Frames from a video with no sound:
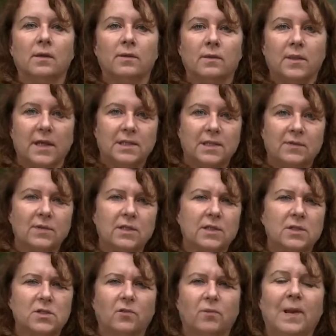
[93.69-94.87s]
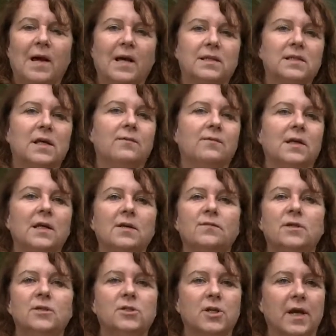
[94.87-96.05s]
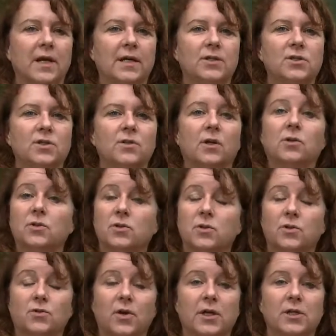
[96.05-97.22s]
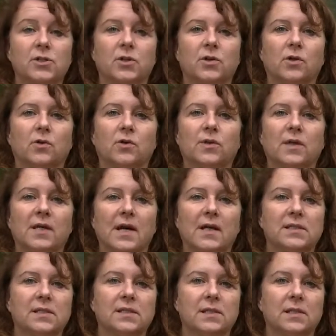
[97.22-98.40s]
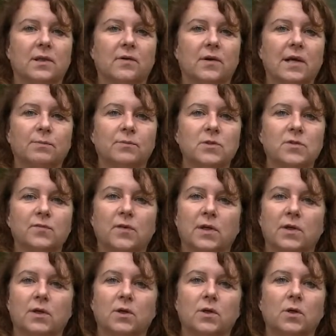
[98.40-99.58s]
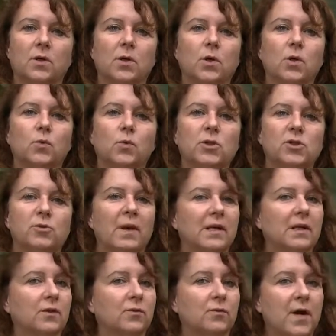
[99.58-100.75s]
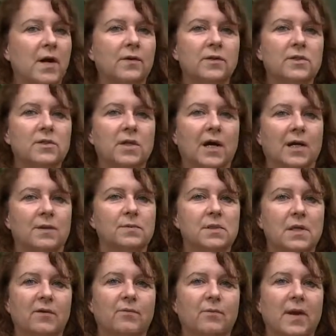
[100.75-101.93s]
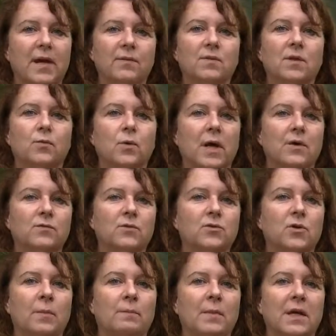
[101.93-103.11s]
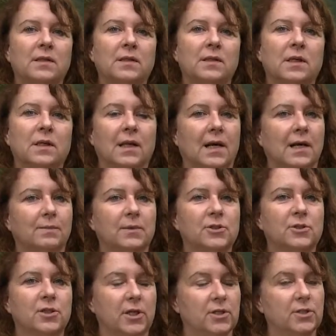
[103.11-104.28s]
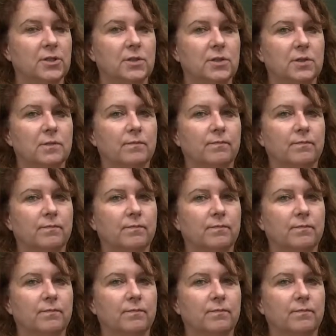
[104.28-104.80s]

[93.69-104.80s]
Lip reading: The activities of plants have even changed the concentration of the gases in our atmosphere, which may at various times have paved the way for dramatic climate changes.